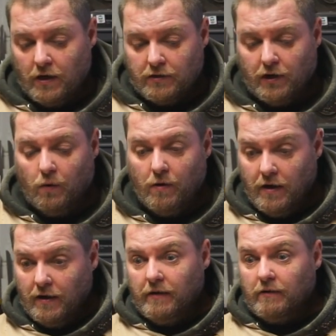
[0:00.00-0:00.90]
So
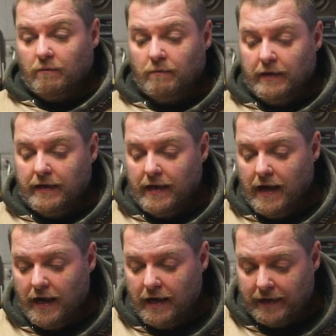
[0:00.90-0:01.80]
we
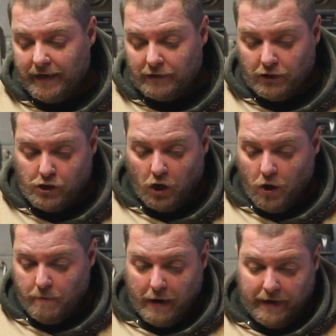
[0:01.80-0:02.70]
get to
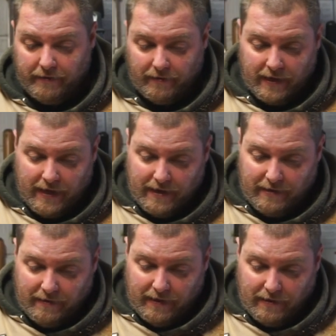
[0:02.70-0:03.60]
chalk paint the